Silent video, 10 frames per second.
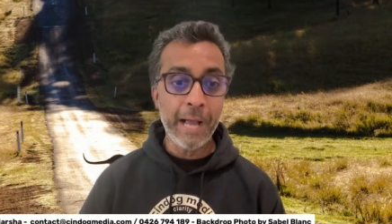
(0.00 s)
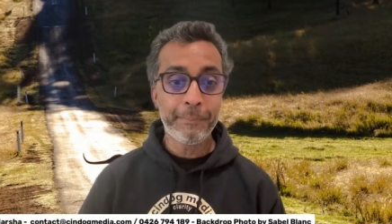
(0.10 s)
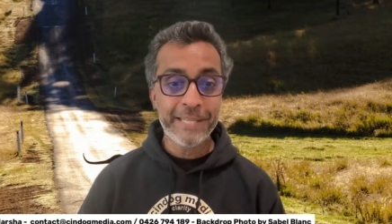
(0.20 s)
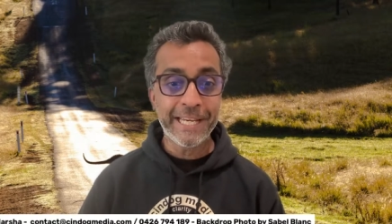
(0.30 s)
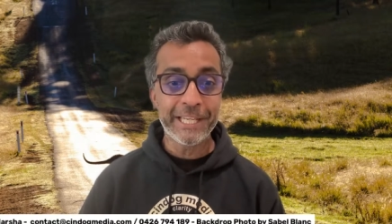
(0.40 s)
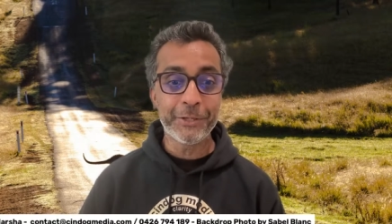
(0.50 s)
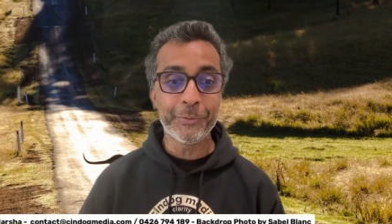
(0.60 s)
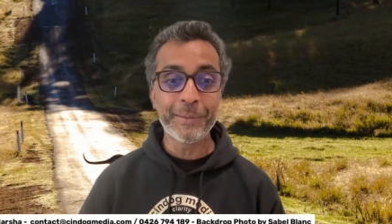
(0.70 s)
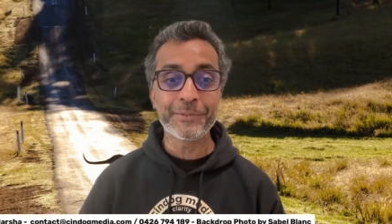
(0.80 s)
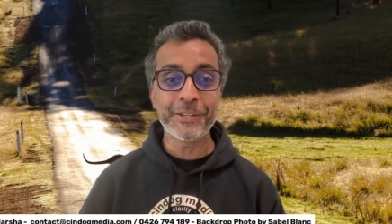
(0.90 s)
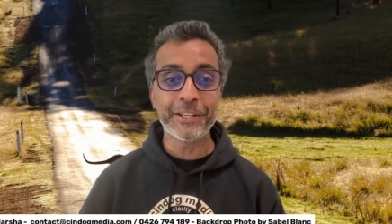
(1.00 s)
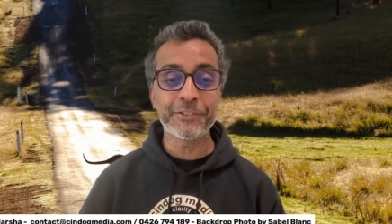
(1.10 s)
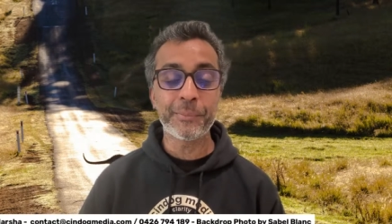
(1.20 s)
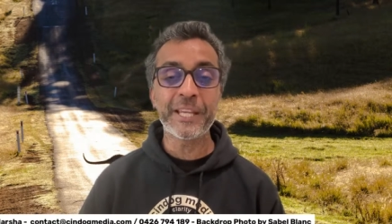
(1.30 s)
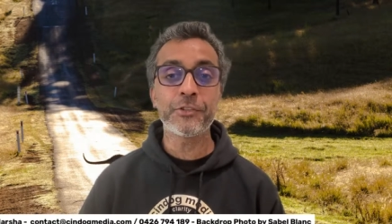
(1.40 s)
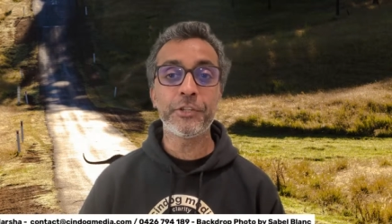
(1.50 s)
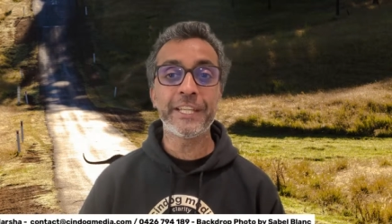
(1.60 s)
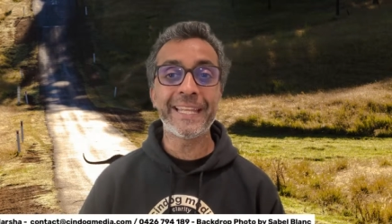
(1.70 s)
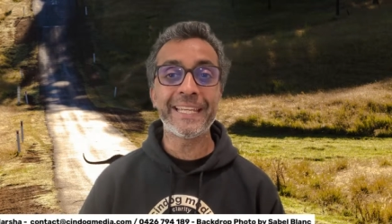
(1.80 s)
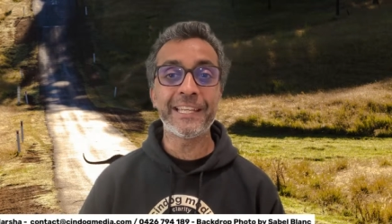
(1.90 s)
updating your website. So make sure
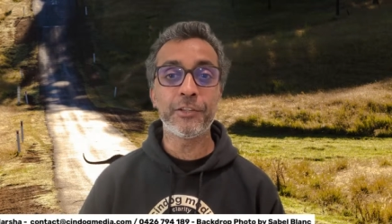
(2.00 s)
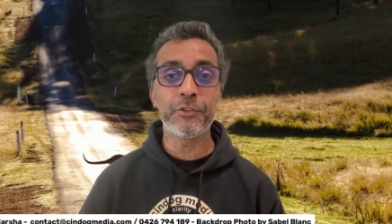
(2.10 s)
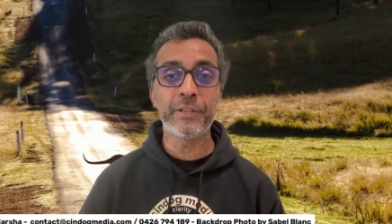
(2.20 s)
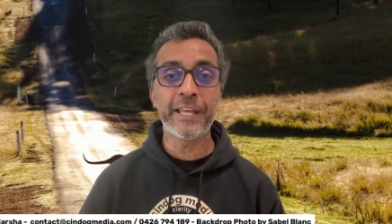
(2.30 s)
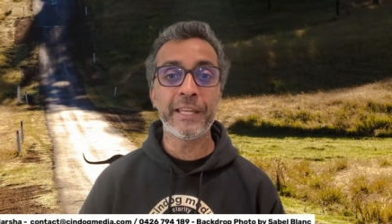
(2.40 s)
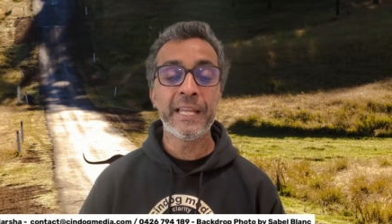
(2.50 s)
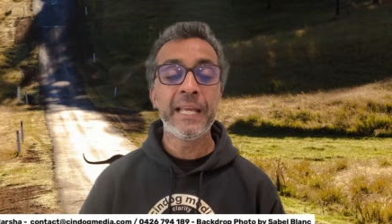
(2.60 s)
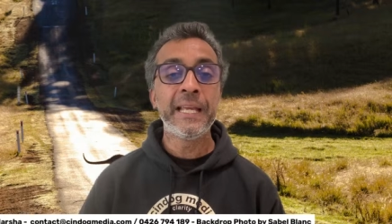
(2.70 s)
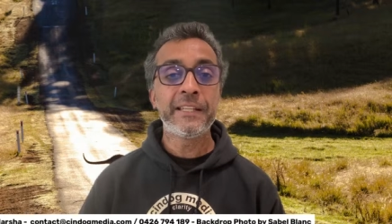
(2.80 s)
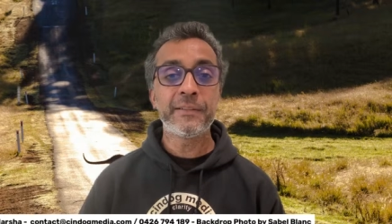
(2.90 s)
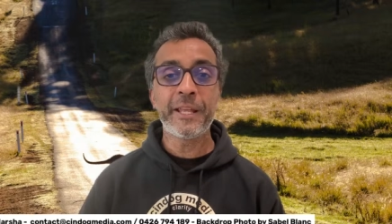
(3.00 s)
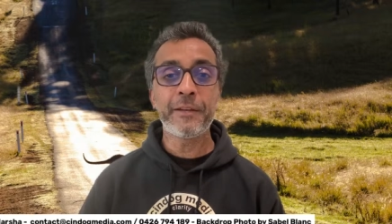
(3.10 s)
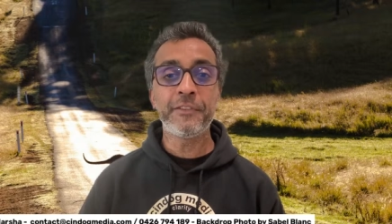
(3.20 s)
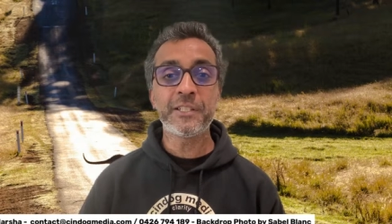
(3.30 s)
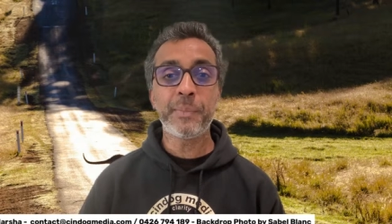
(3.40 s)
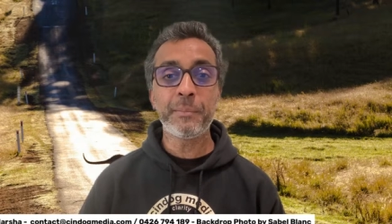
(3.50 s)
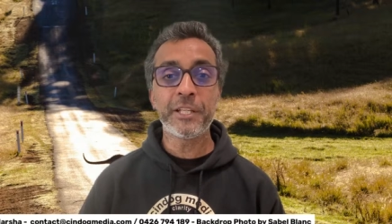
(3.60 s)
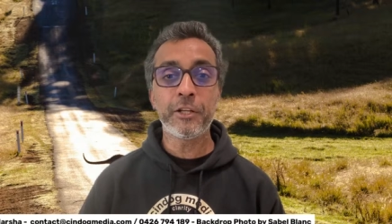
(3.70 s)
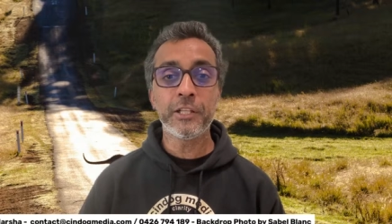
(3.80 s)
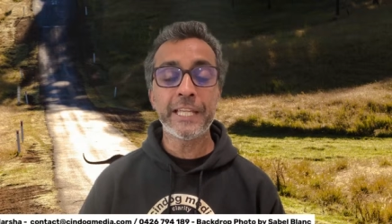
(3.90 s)
you get in and do that. Doesn't matter if it's a
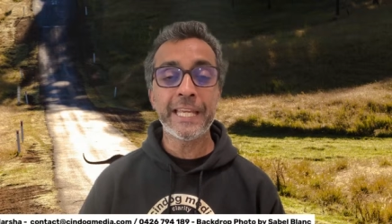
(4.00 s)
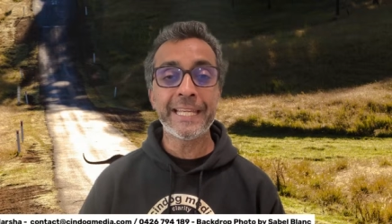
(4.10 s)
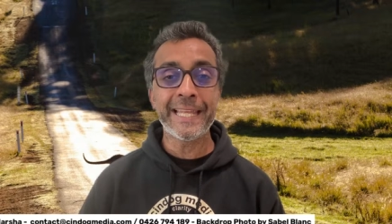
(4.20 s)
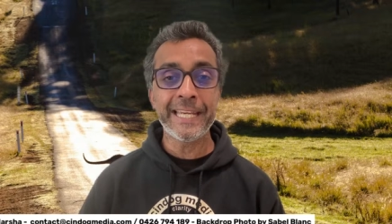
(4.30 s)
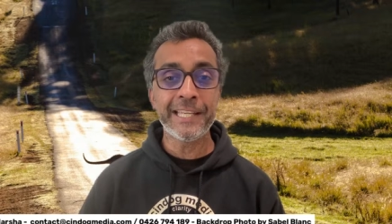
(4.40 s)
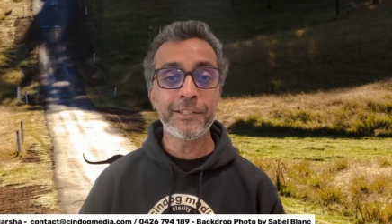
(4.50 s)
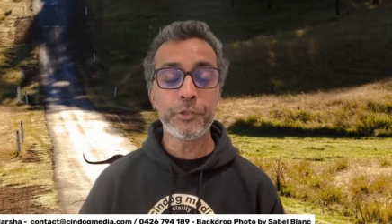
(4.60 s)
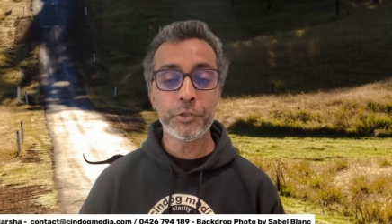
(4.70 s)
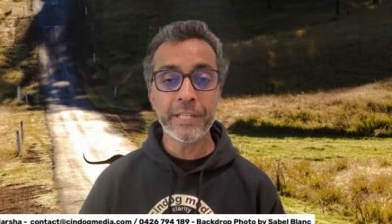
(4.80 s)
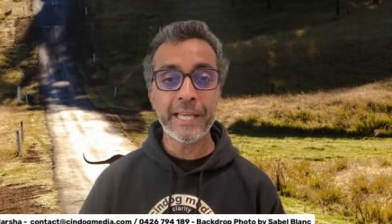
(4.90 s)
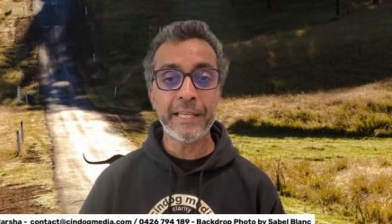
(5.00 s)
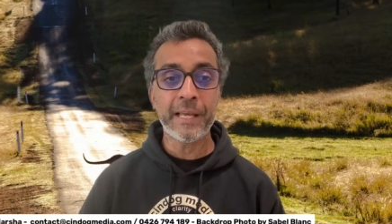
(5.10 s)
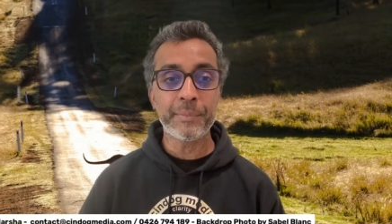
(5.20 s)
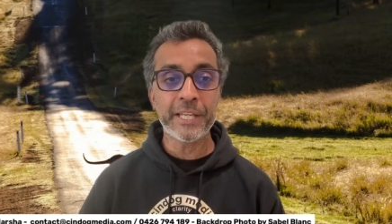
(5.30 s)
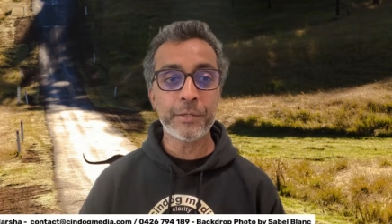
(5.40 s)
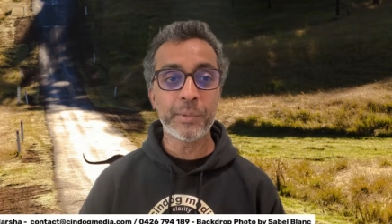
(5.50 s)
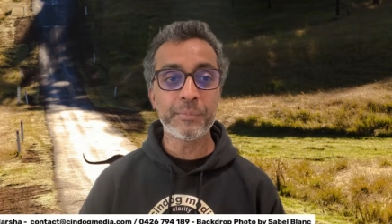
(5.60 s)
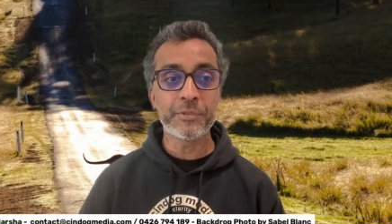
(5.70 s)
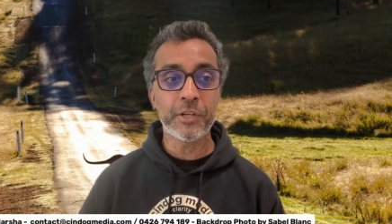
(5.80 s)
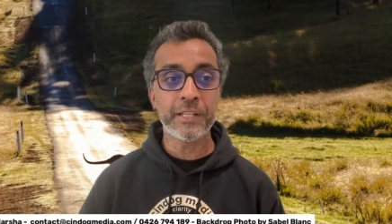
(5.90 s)
public holiday, get in, do that, update your
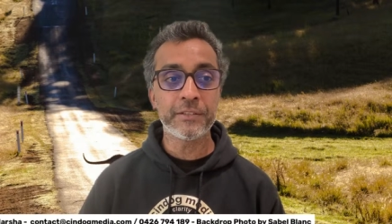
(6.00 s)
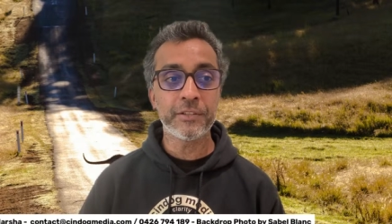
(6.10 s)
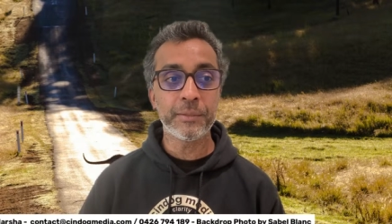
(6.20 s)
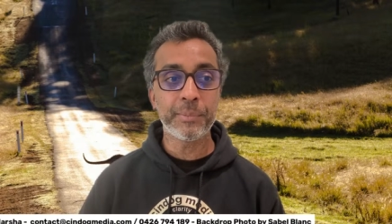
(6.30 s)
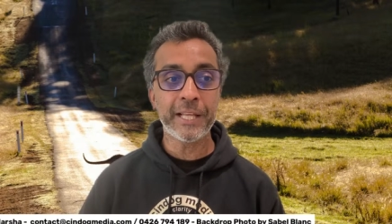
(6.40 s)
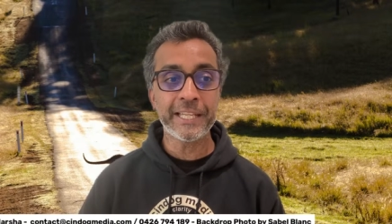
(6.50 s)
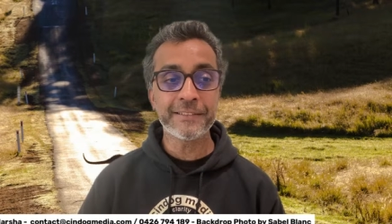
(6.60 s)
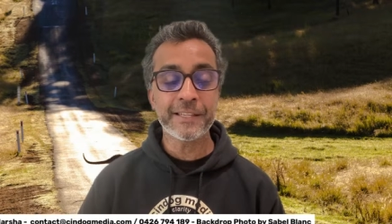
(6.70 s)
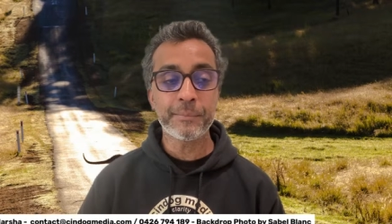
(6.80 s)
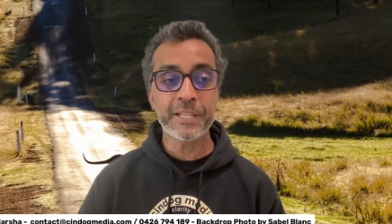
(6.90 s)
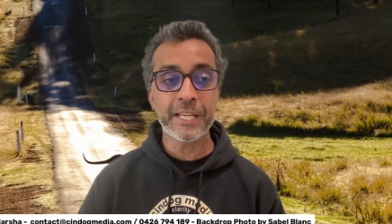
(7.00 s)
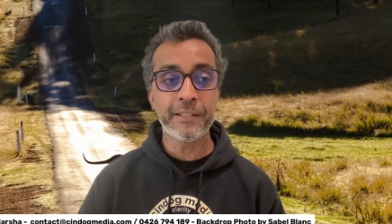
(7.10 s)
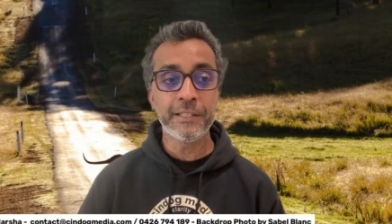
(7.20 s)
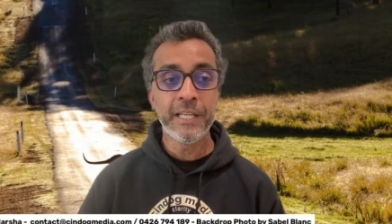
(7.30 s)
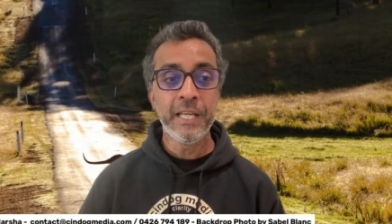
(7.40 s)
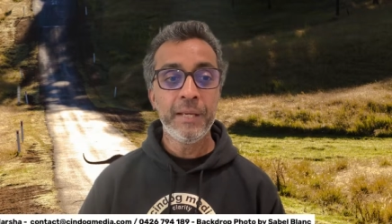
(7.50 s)
website so your plugin's updated.